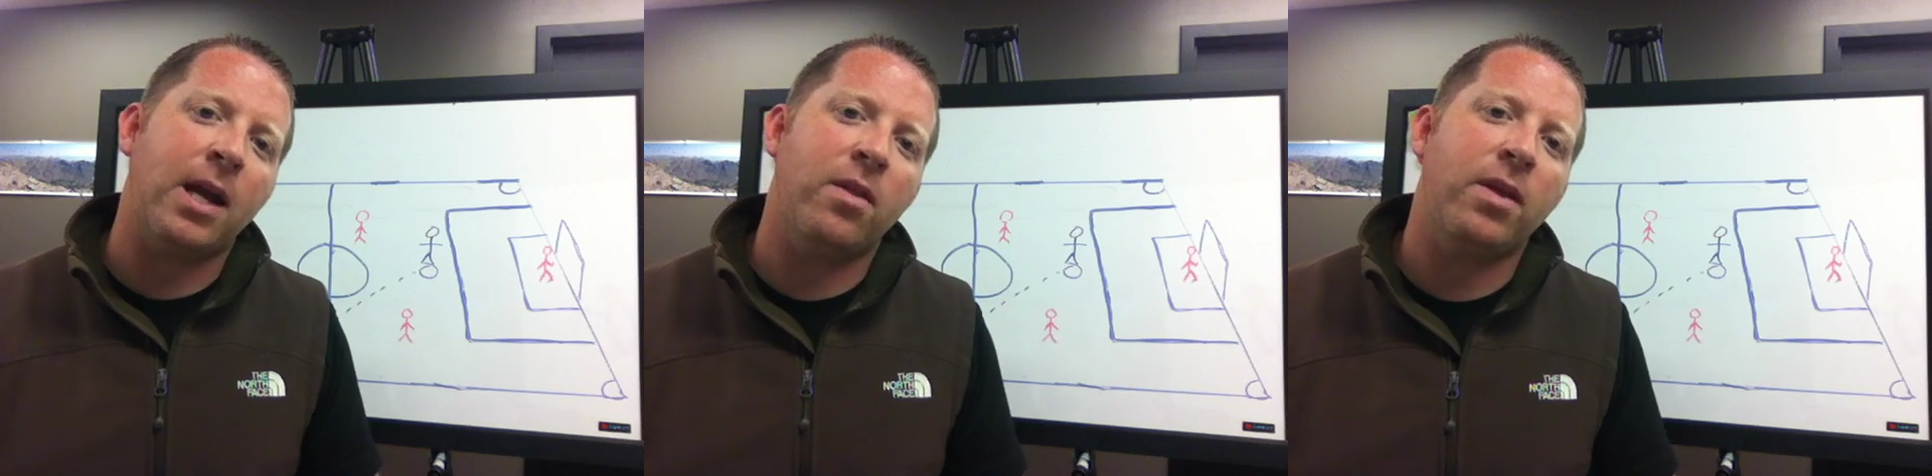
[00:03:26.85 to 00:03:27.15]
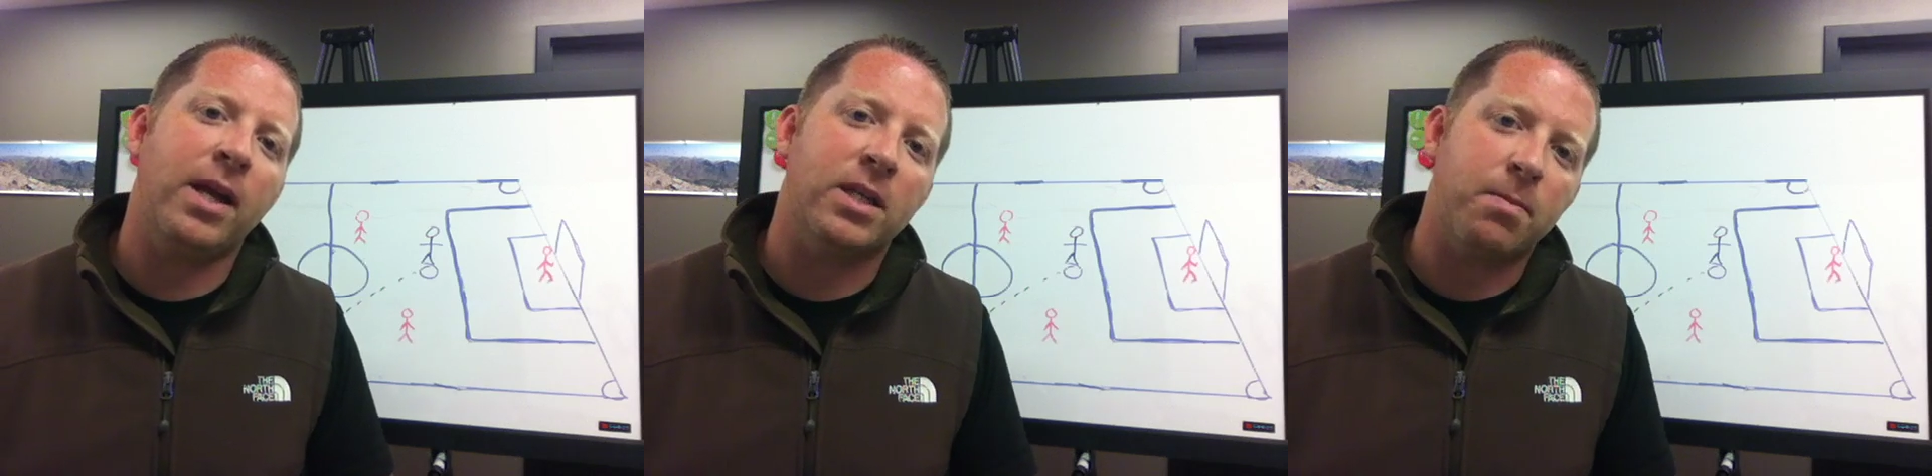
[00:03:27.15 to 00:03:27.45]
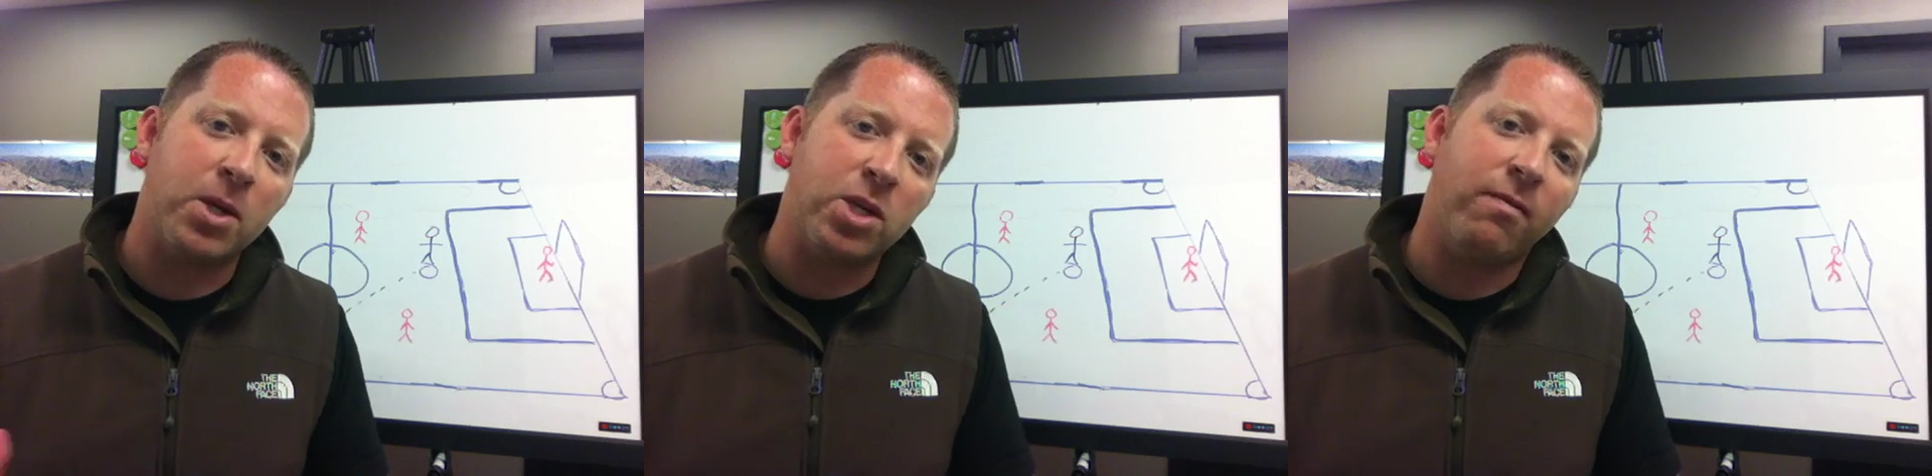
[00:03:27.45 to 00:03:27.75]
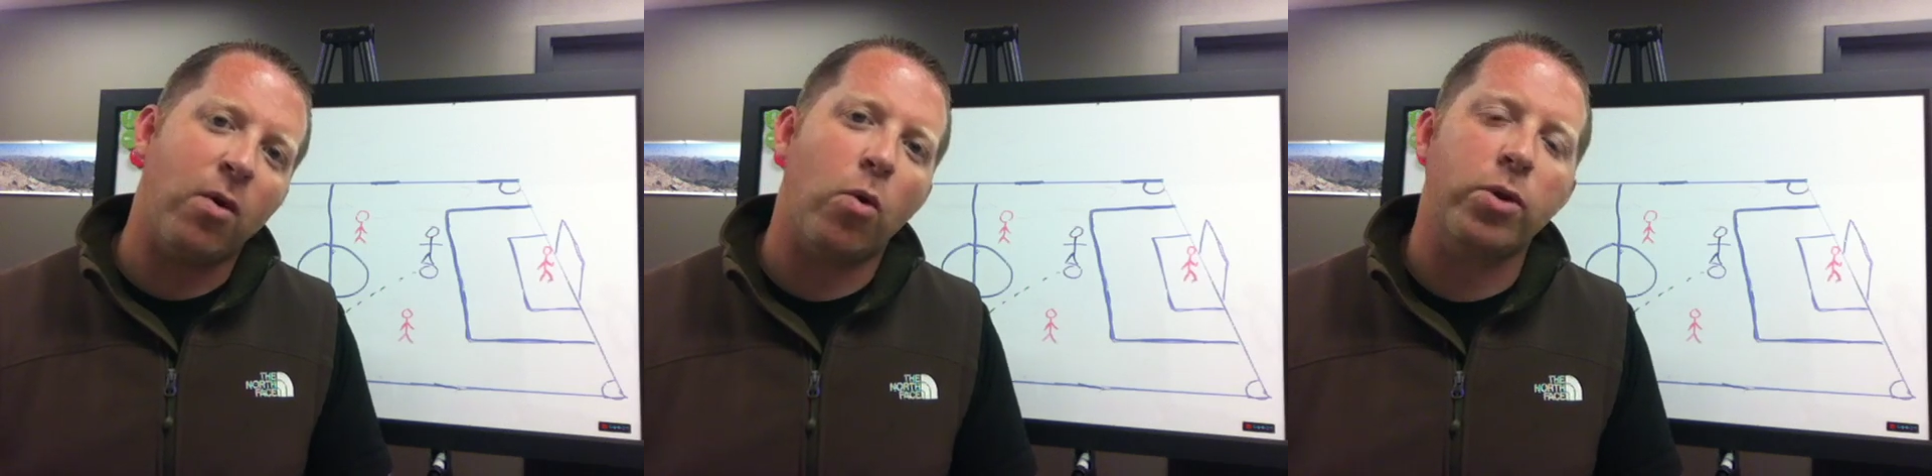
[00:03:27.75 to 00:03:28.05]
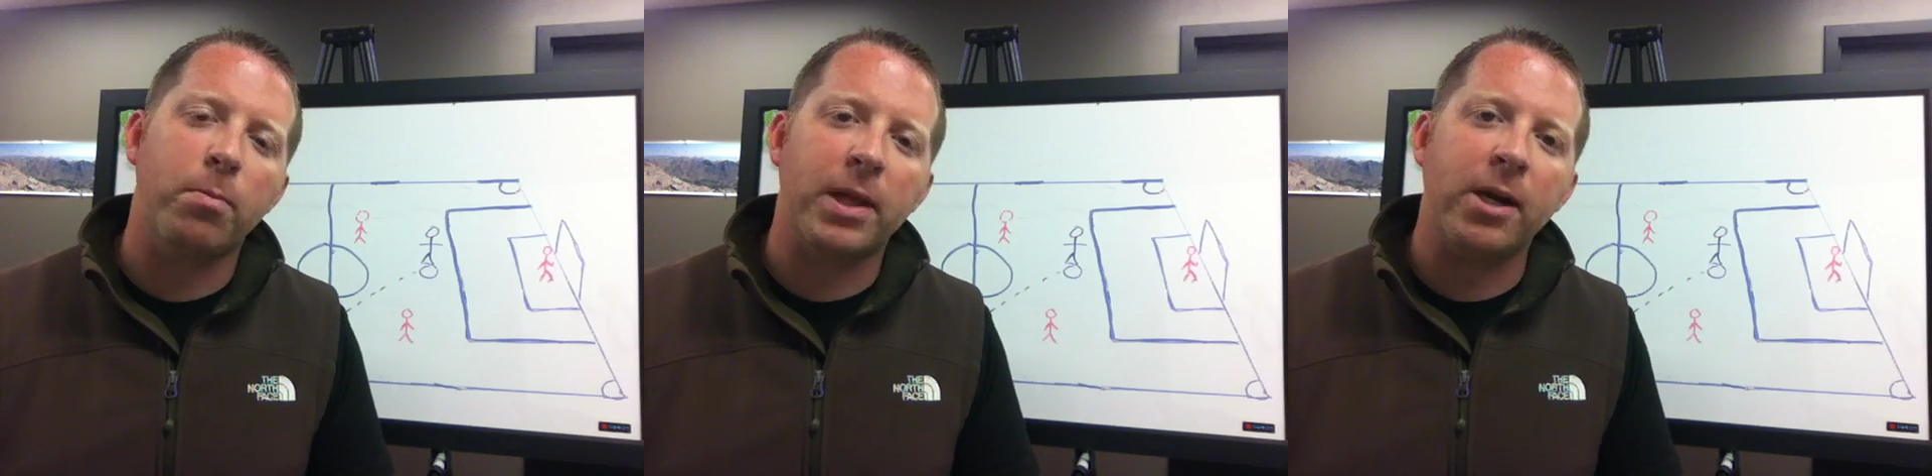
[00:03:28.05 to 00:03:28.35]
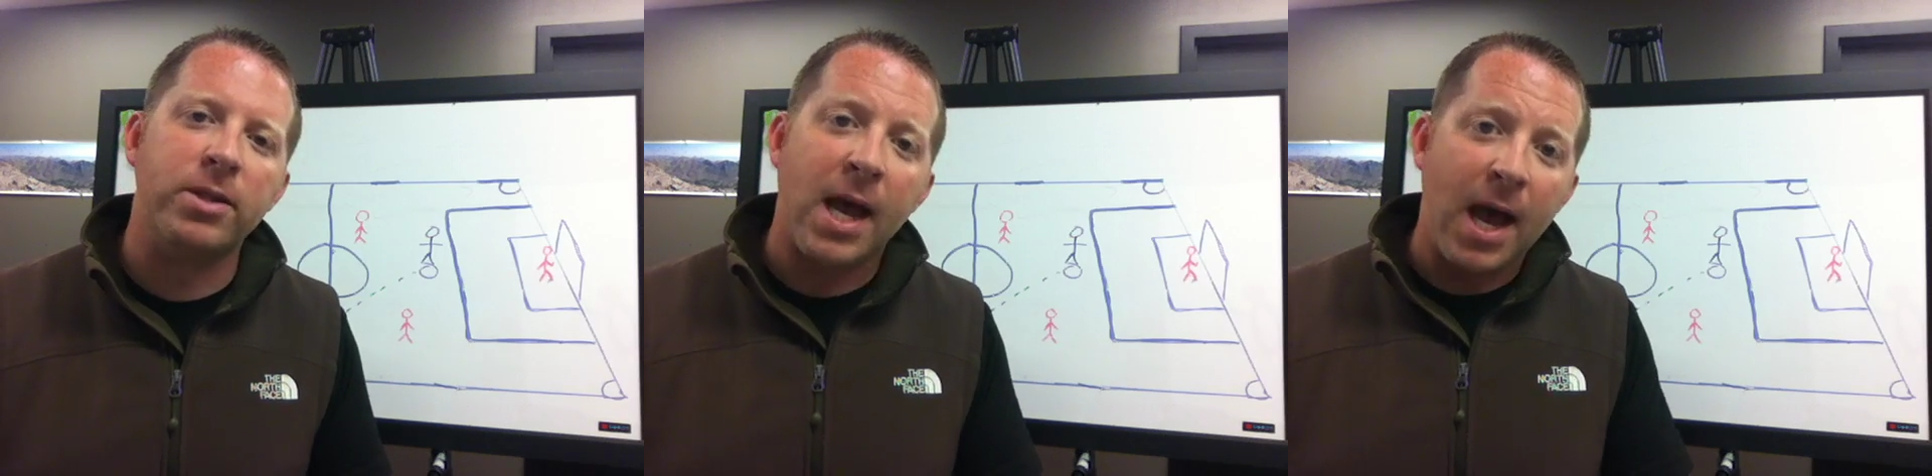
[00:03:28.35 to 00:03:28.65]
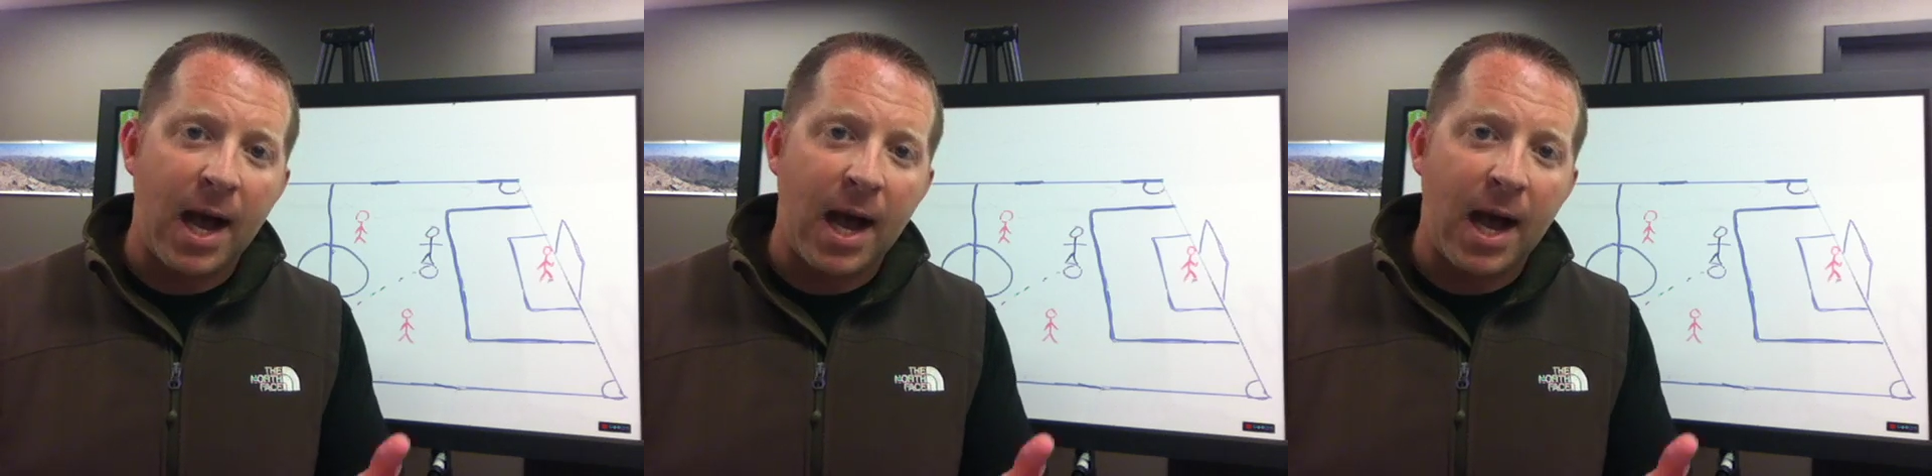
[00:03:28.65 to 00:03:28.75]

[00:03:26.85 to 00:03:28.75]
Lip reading: kind of thing, especially for older players,